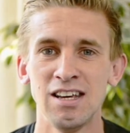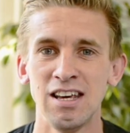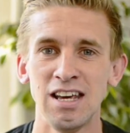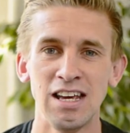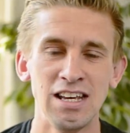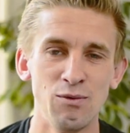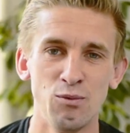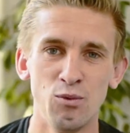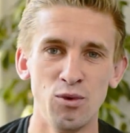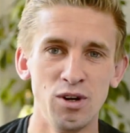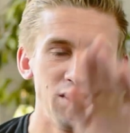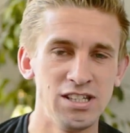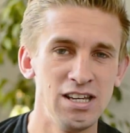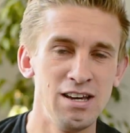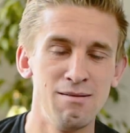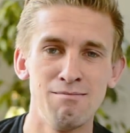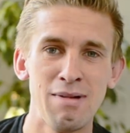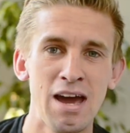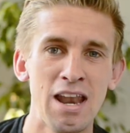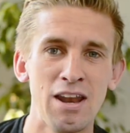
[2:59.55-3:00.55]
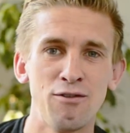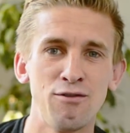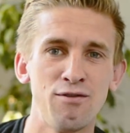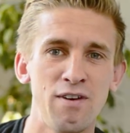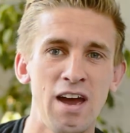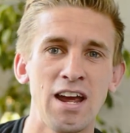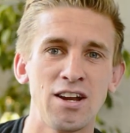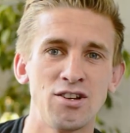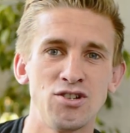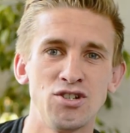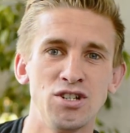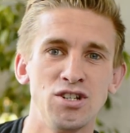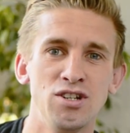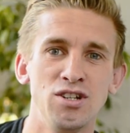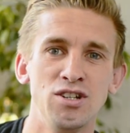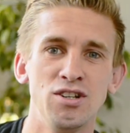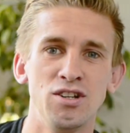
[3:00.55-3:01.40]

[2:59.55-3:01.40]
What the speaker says: was it manufactured